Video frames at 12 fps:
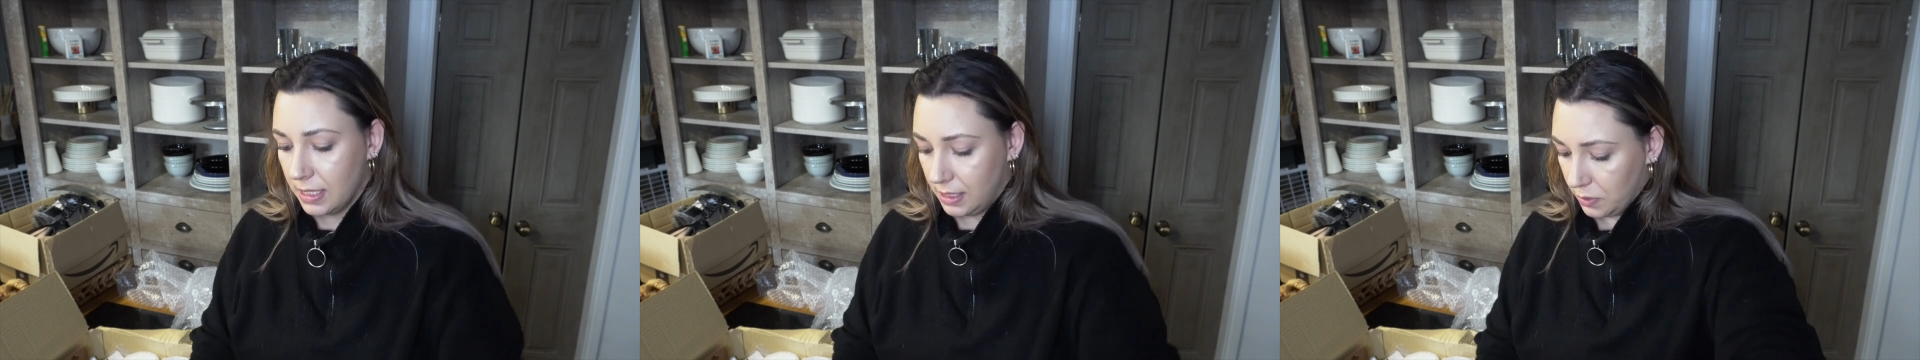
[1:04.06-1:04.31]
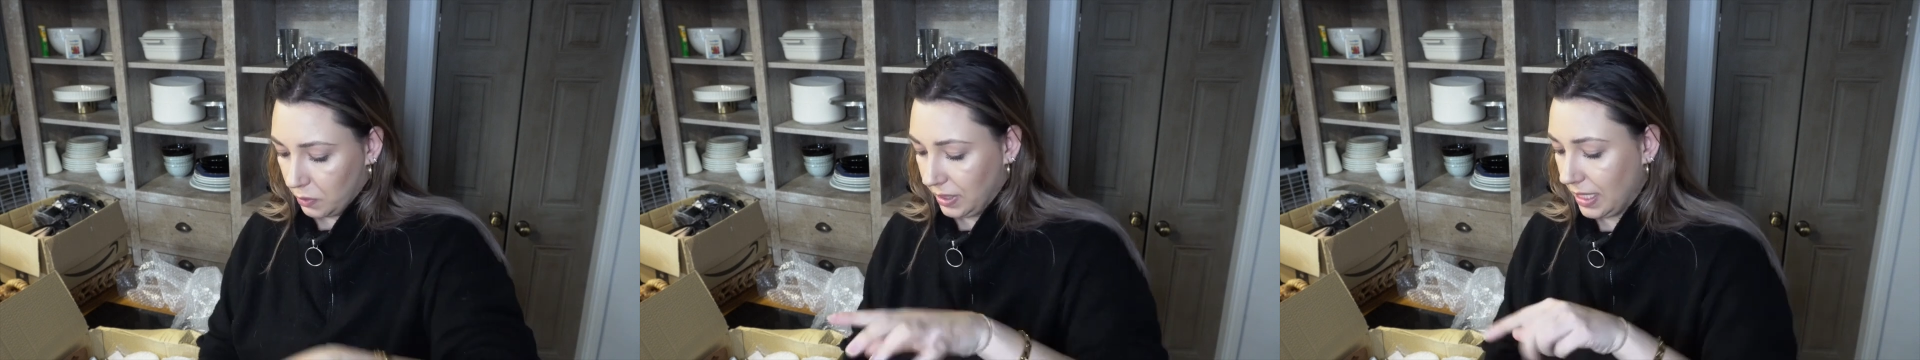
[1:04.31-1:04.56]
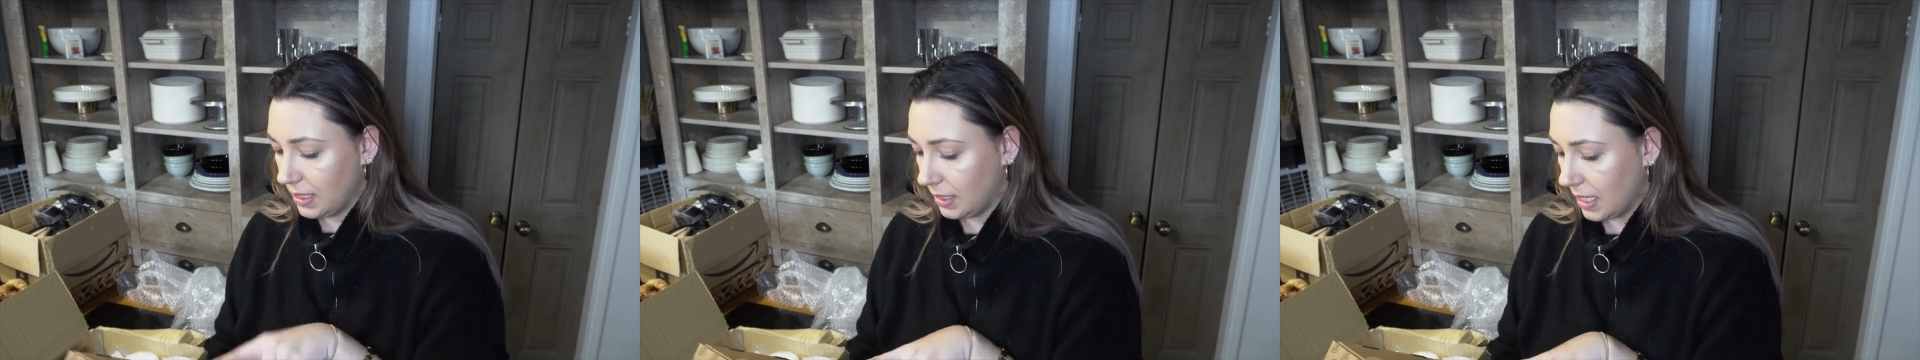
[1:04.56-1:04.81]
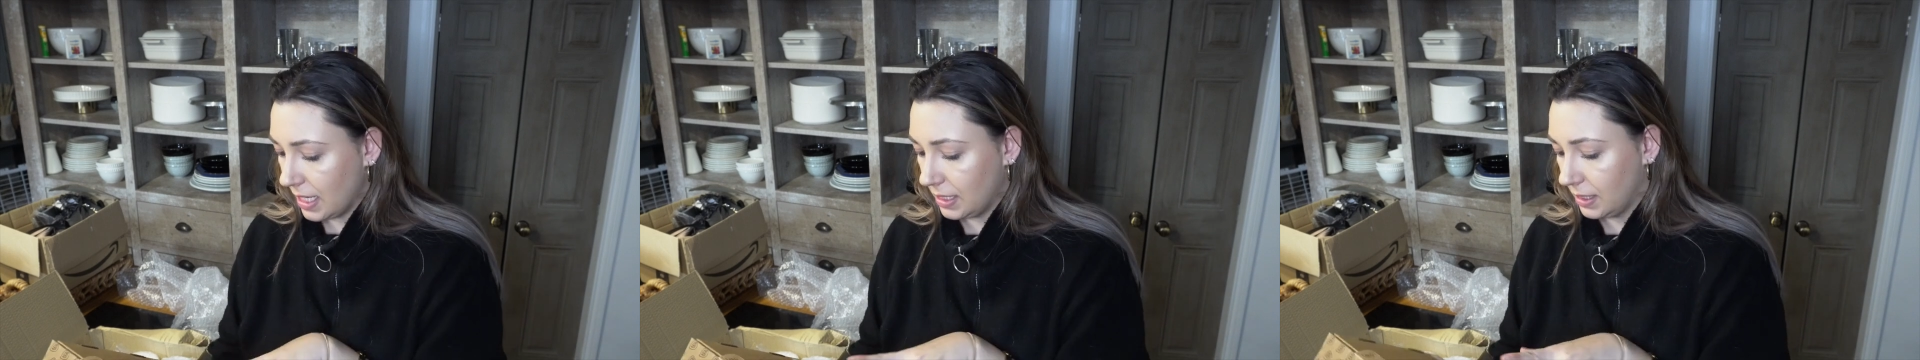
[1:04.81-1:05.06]
So
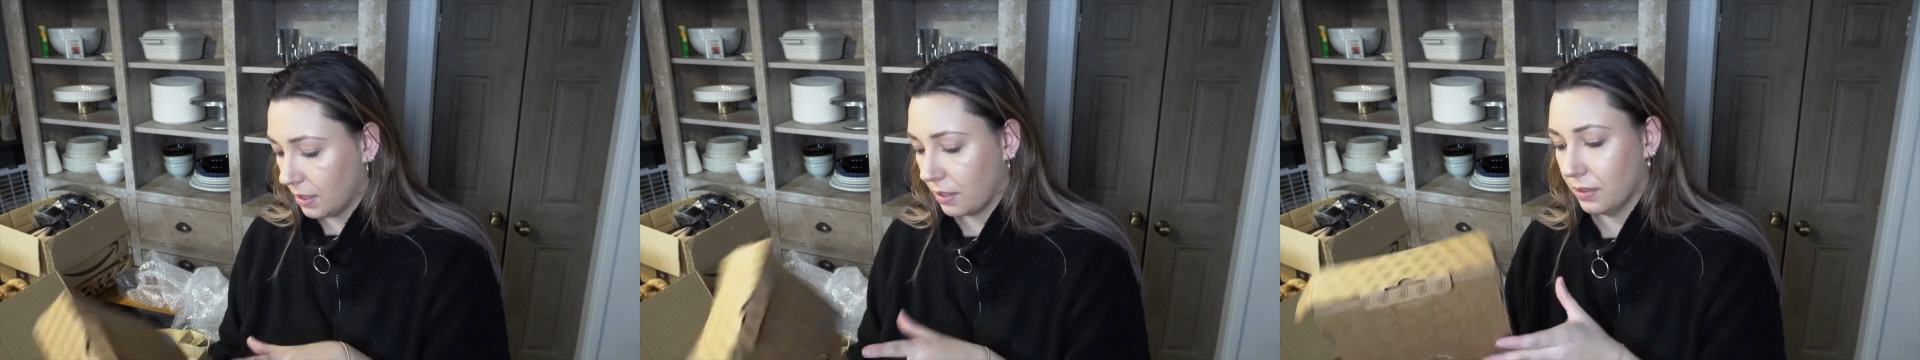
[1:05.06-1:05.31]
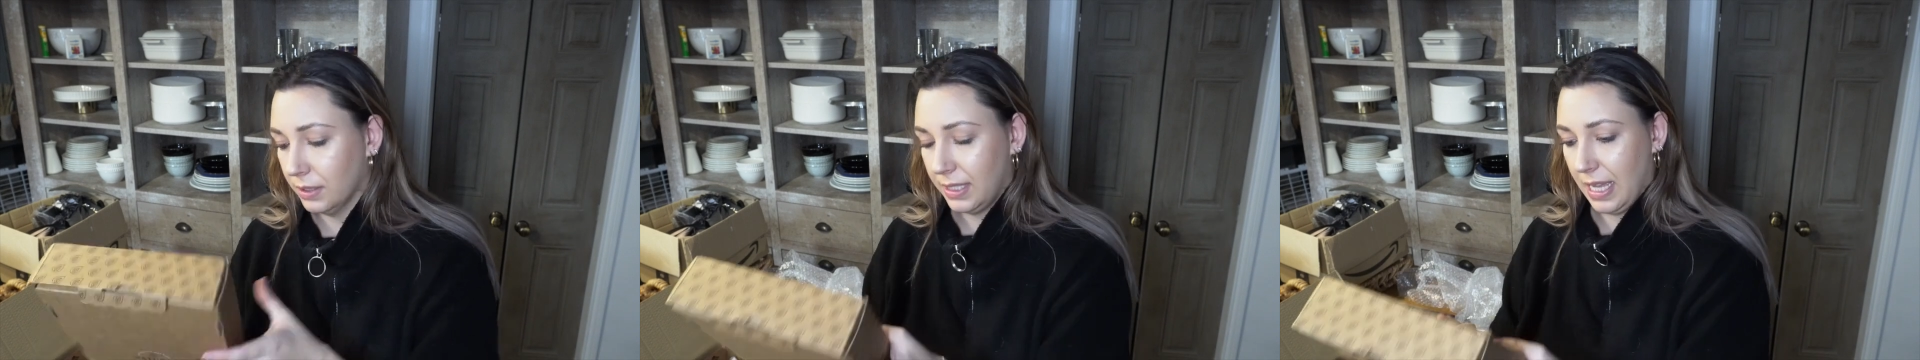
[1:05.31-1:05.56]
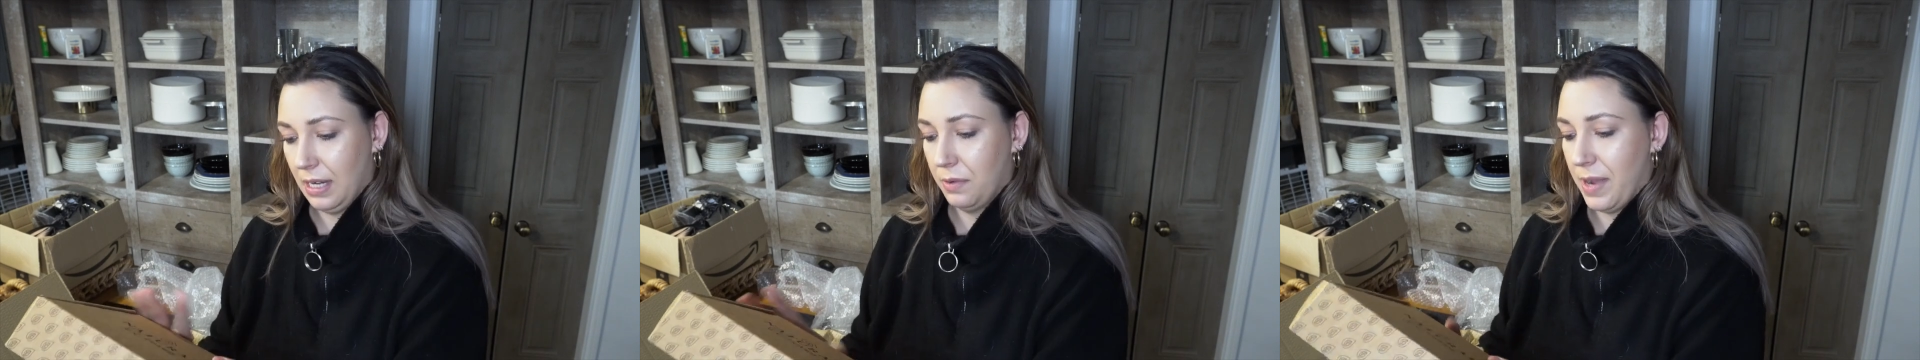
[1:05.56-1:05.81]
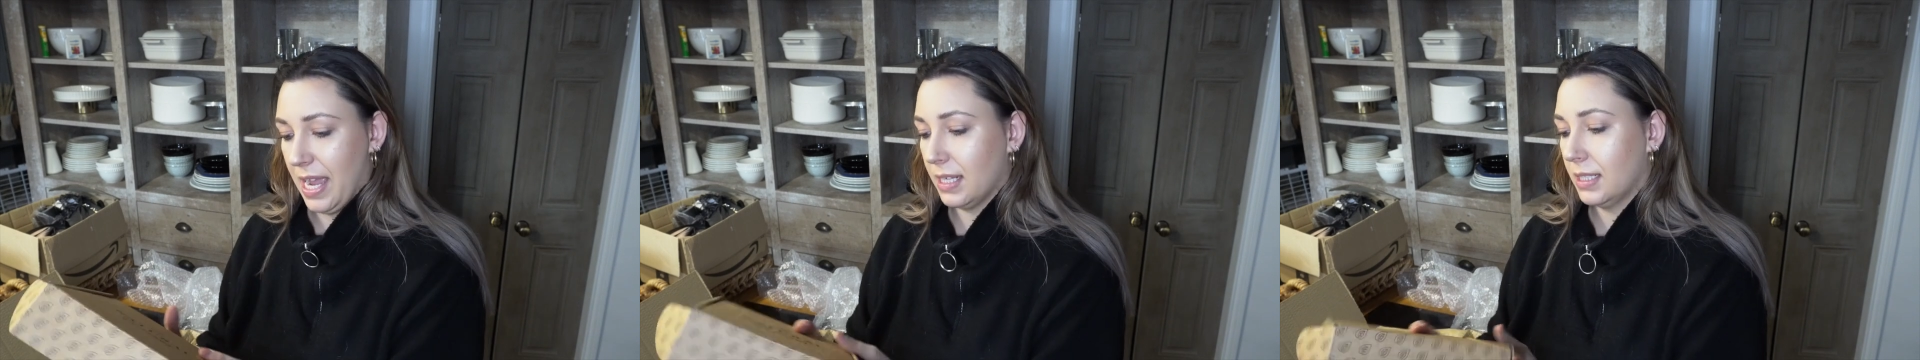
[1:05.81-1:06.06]
this is the container
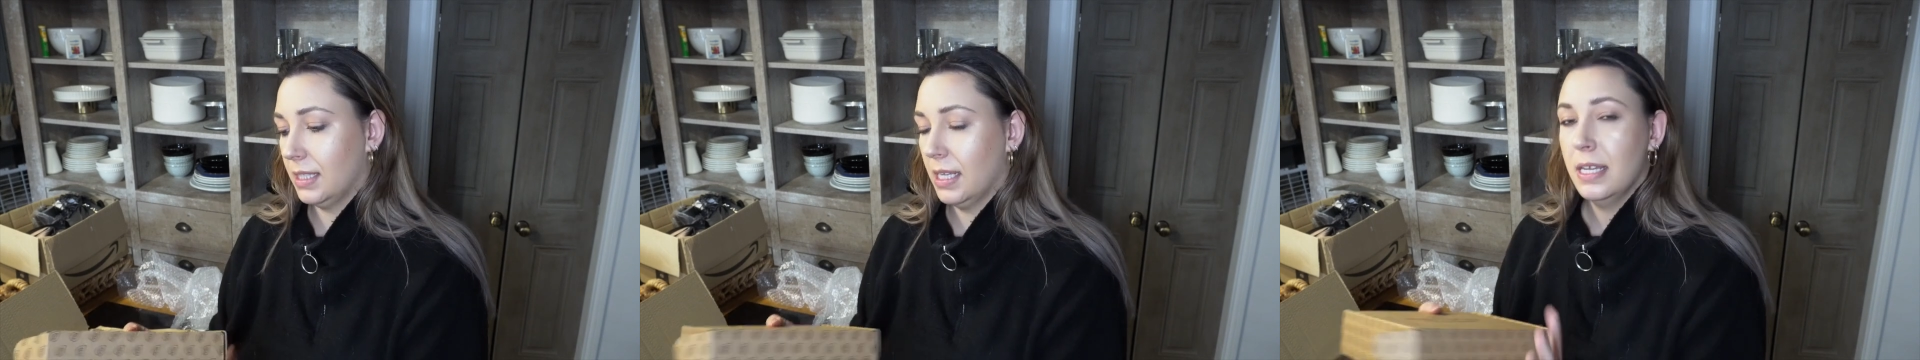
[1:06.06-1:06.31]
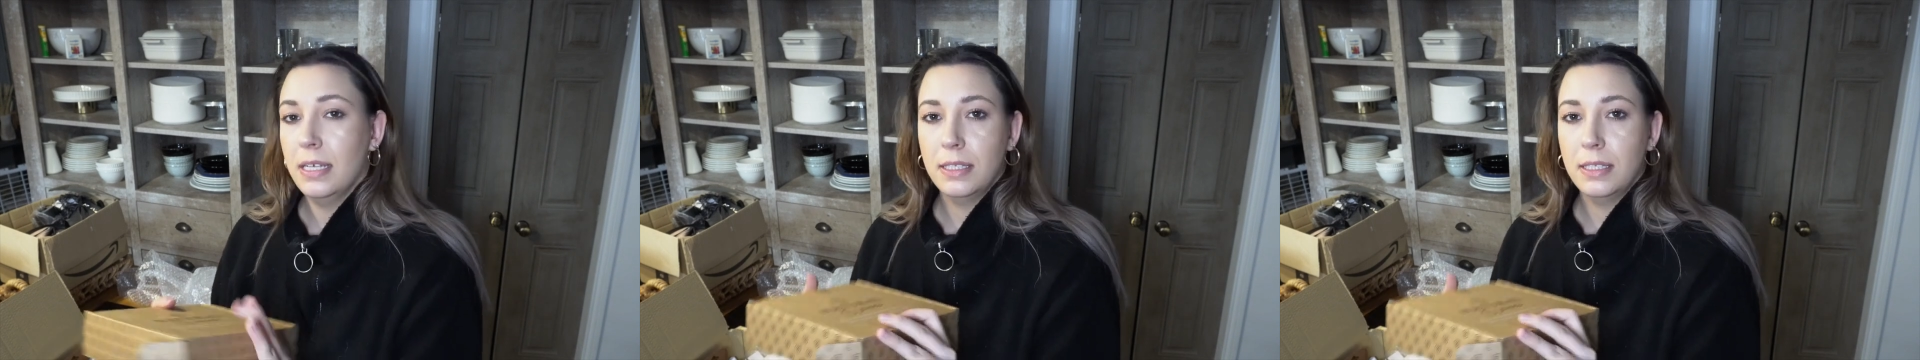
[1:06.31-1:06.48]
wax.